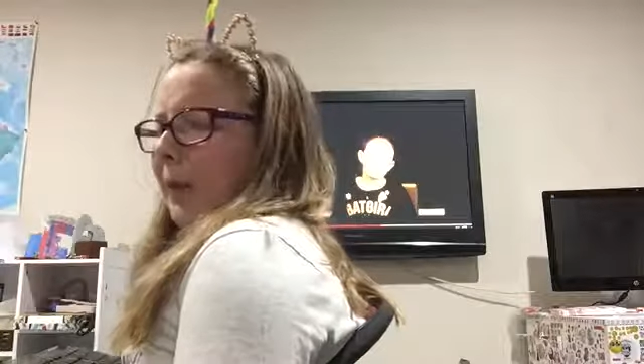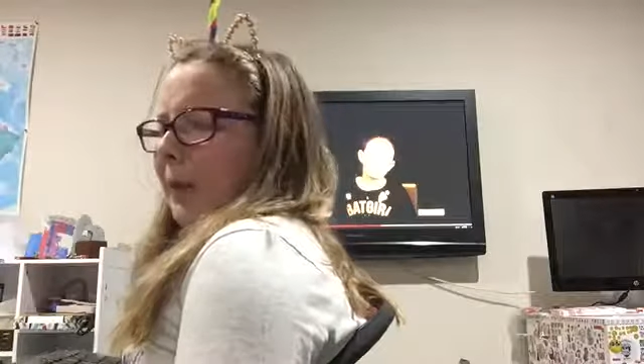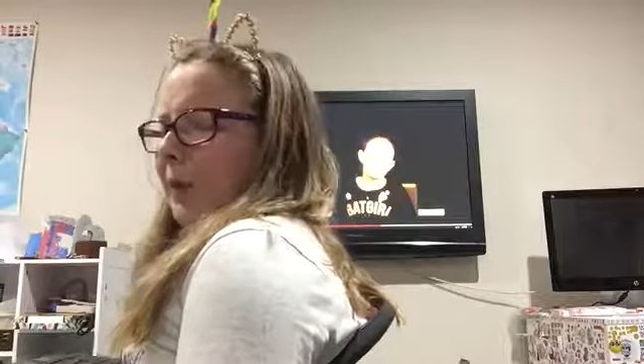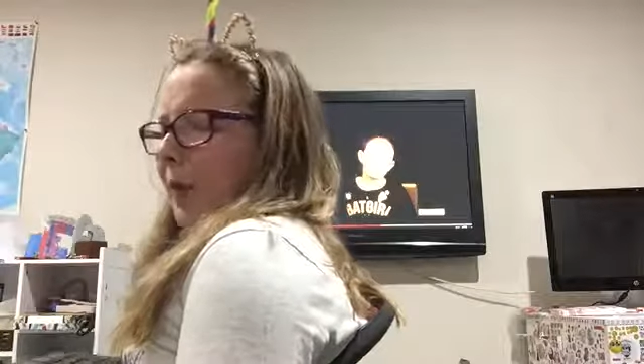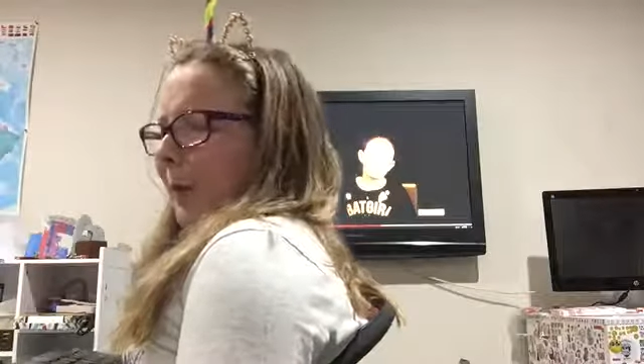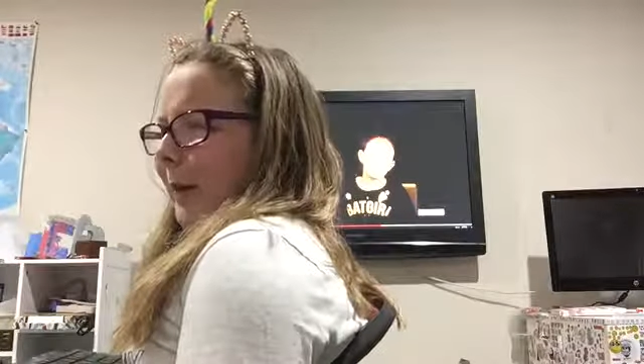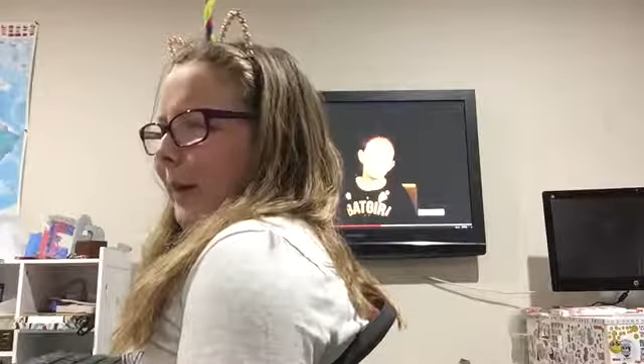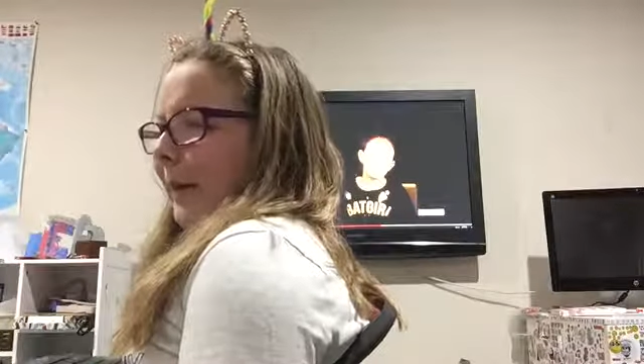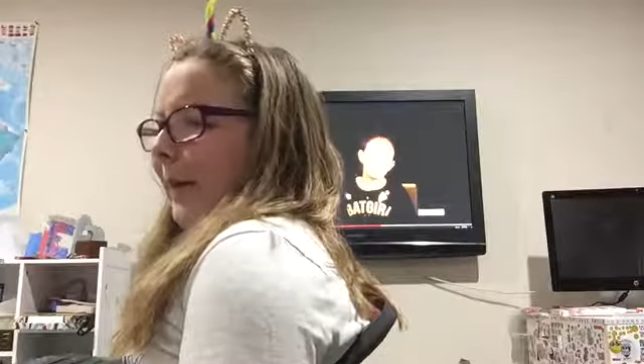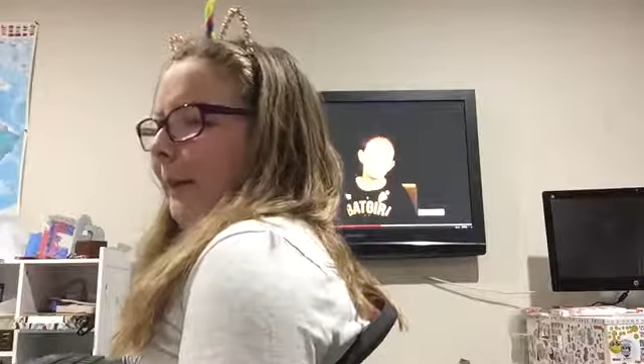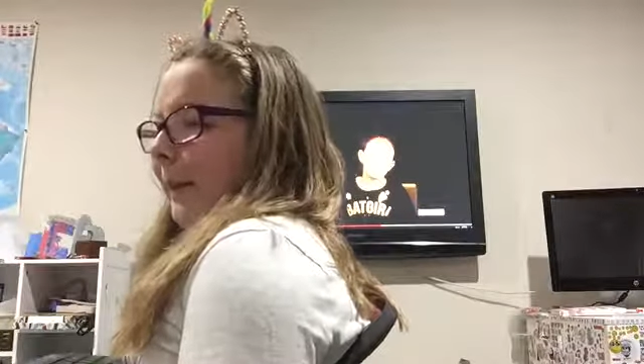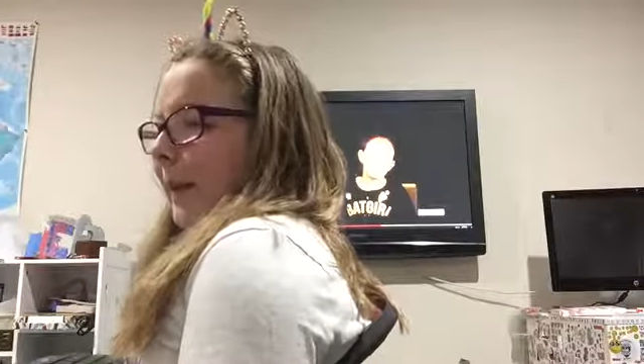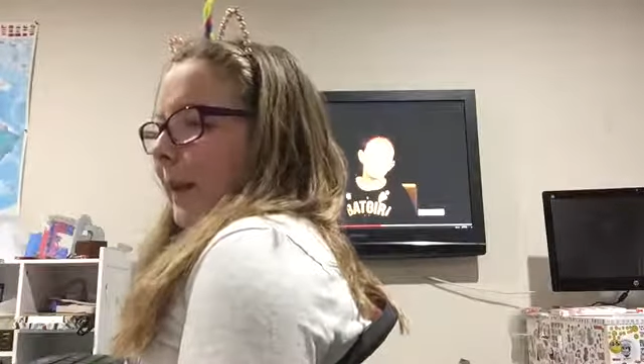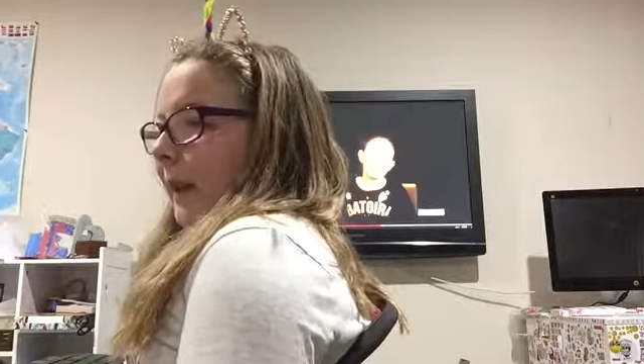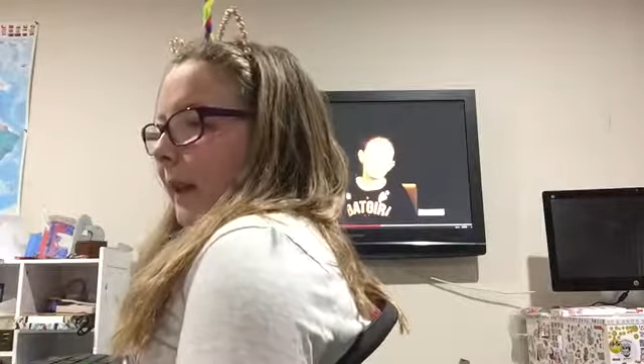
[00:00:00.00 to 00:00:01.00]
No idea.
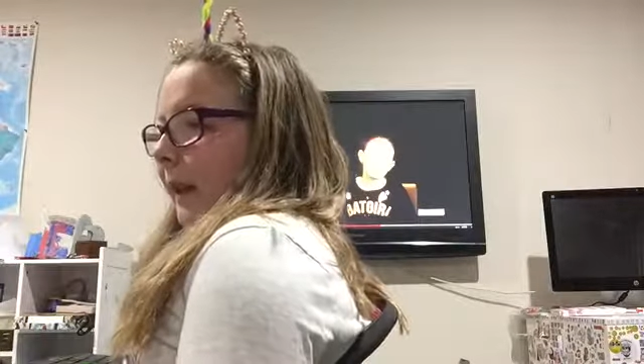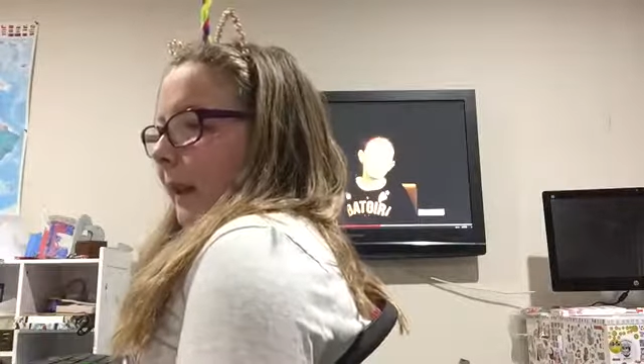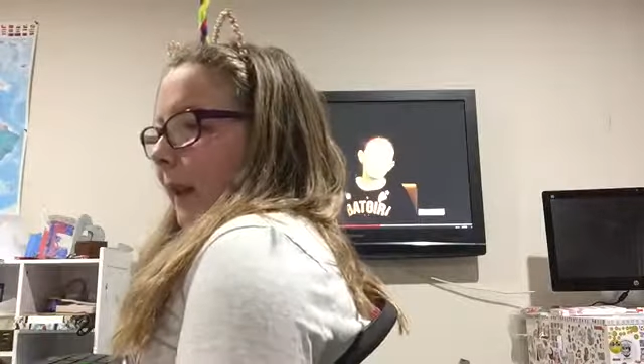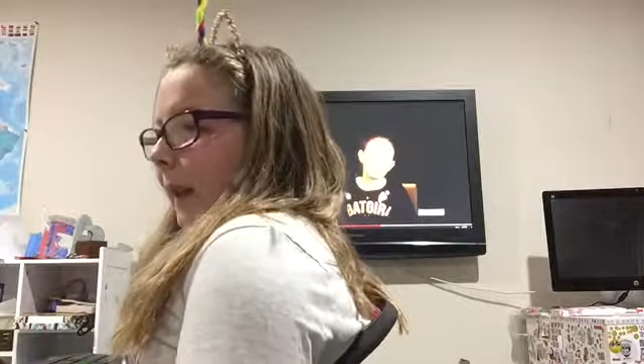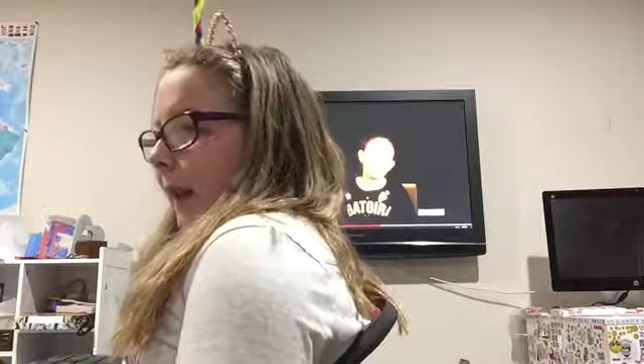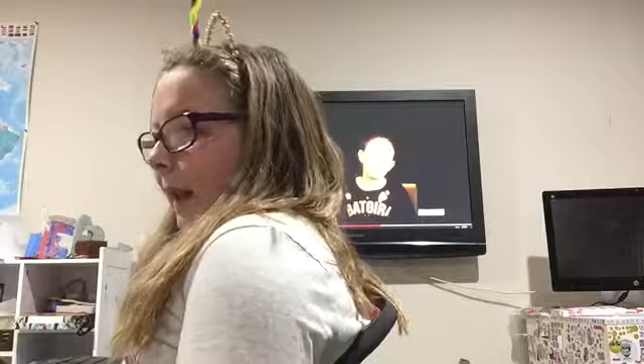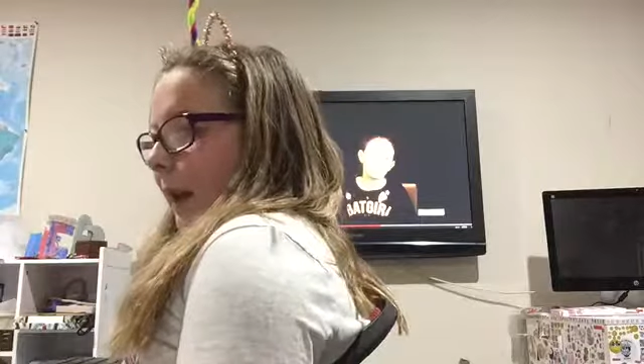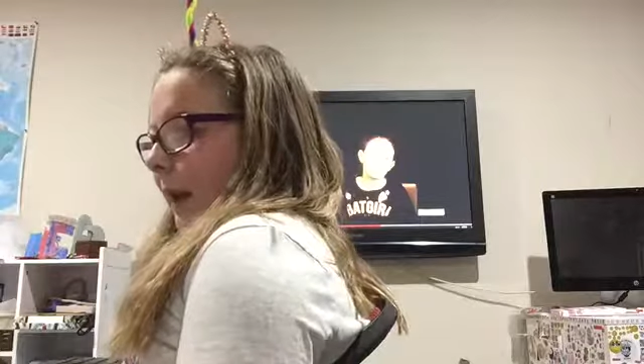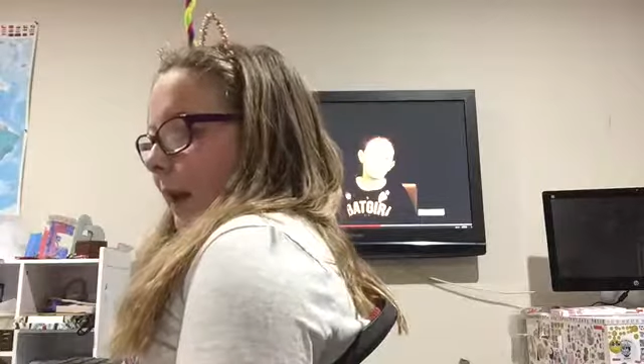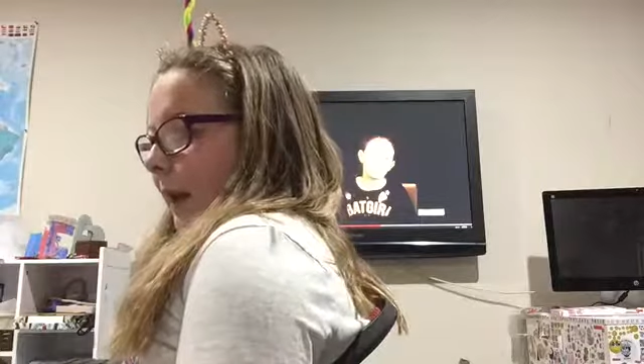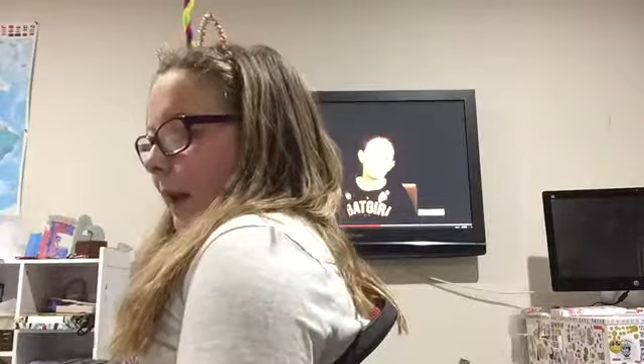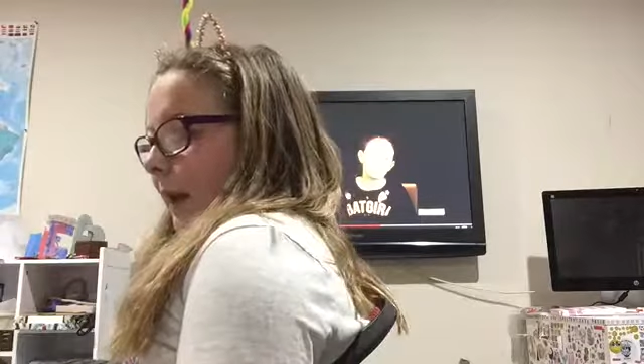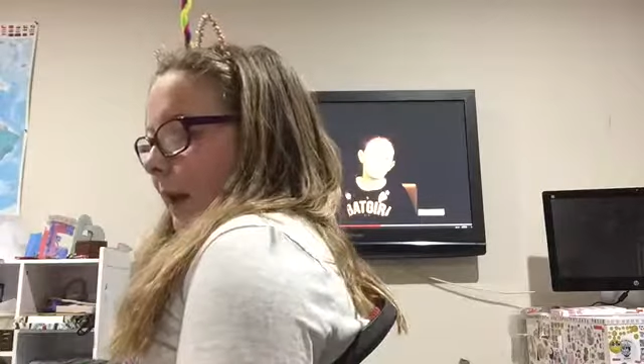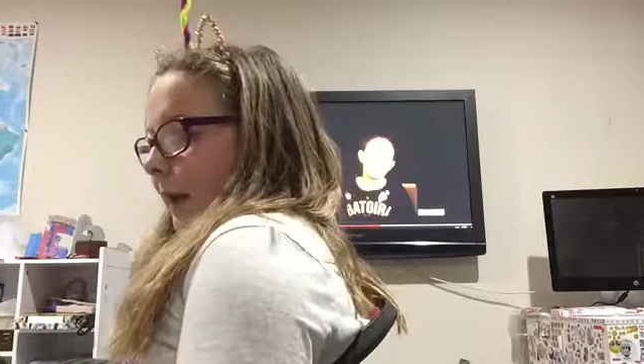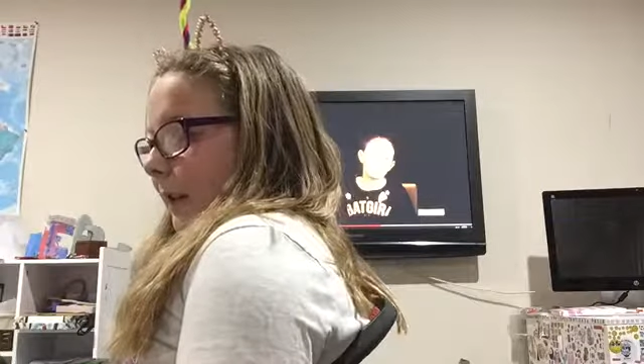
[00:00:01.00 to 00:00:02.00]

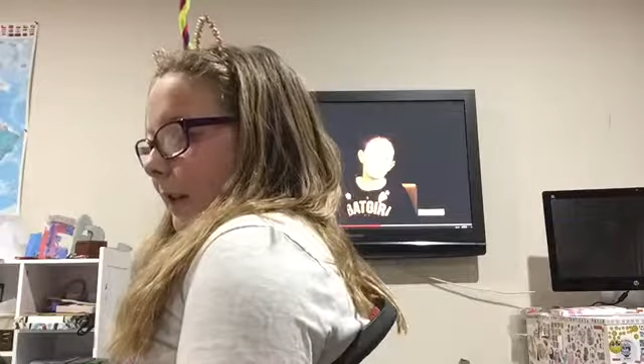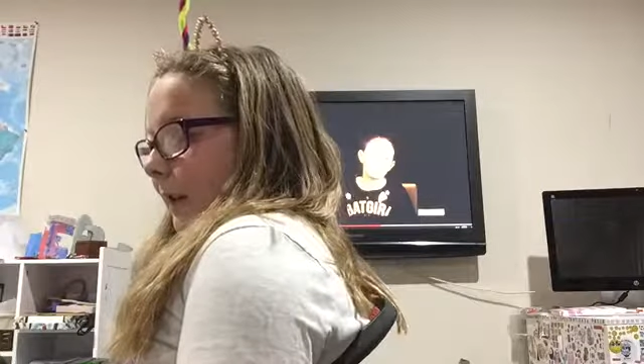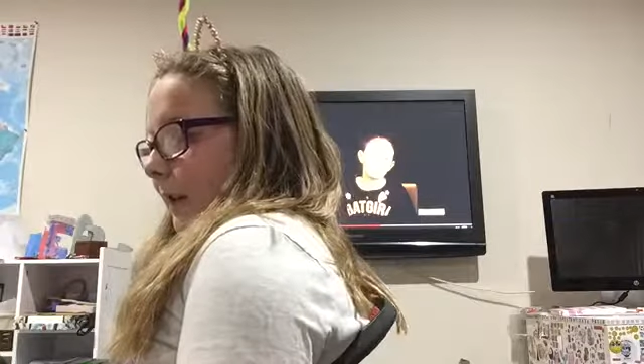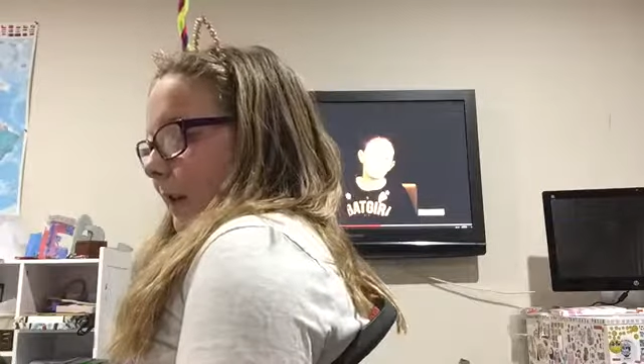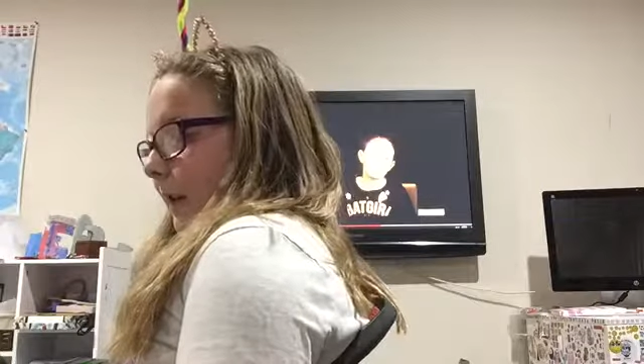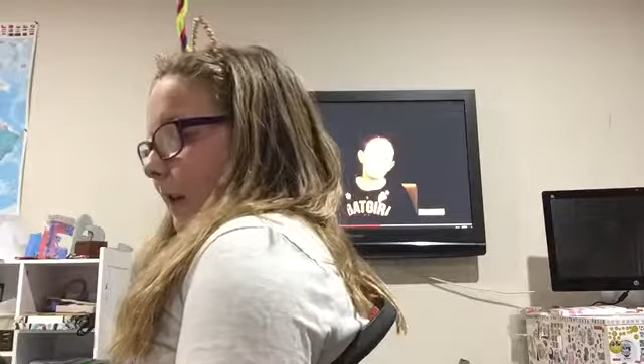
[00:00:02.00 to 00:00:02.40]
And